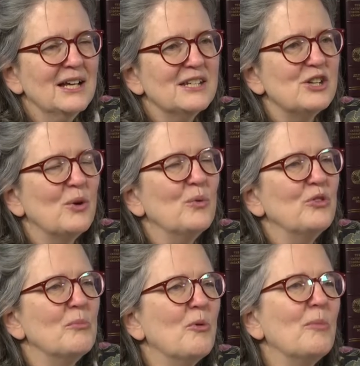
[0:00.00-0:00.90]
So
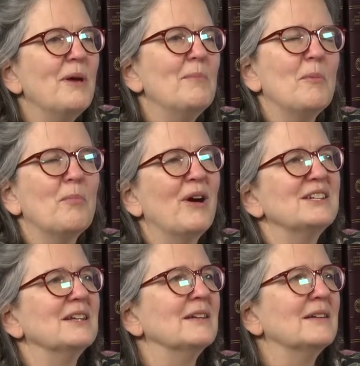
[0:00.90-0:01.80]
the more people
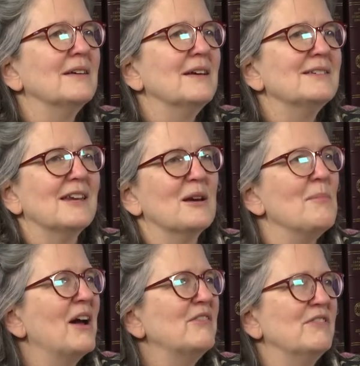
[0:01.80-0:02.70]
present, it's like a
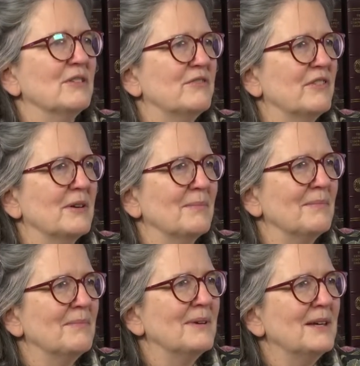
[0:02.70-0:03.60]
minefield for him.
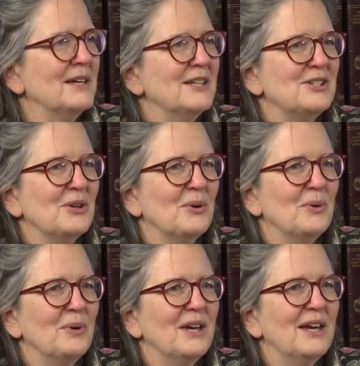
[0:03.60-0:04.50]

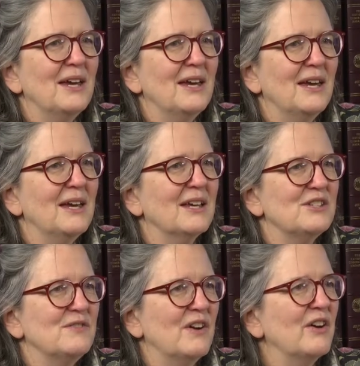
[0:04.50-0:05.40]
So he
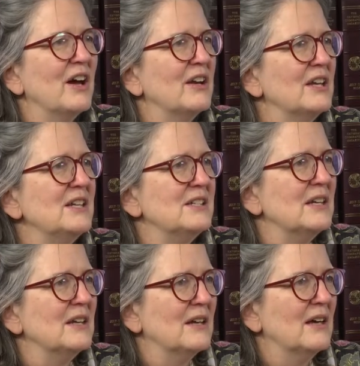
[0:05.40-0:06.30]
gets very
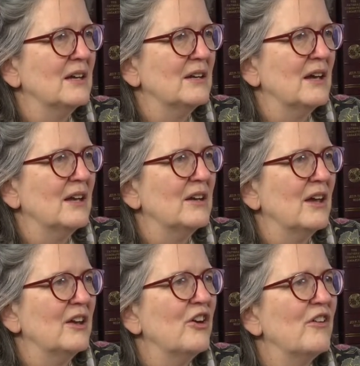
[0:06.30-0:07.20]
uneasy and
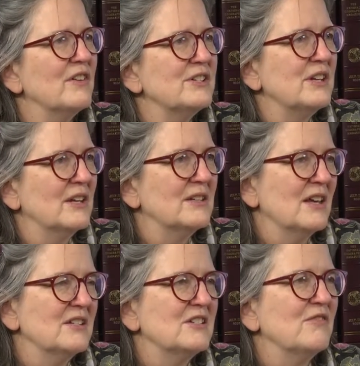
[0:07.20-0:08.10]
nervous and
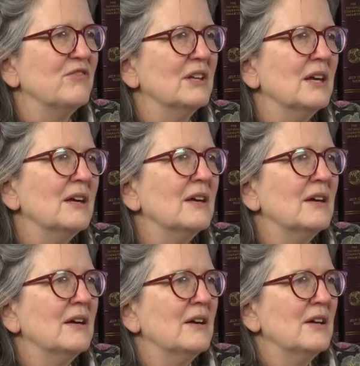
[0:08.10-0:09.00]
tends to flee
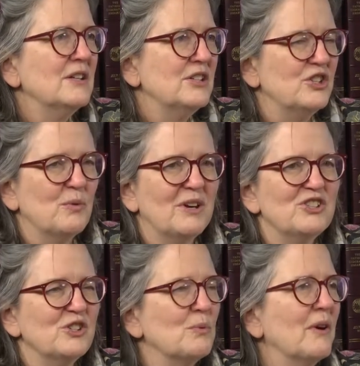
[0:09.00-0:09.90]

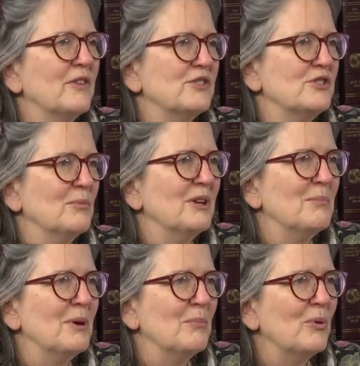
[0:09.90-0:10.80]
situations where there's too many
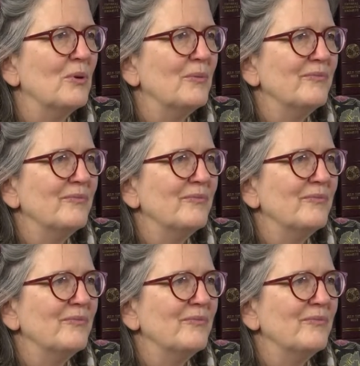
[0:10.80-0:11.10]
people.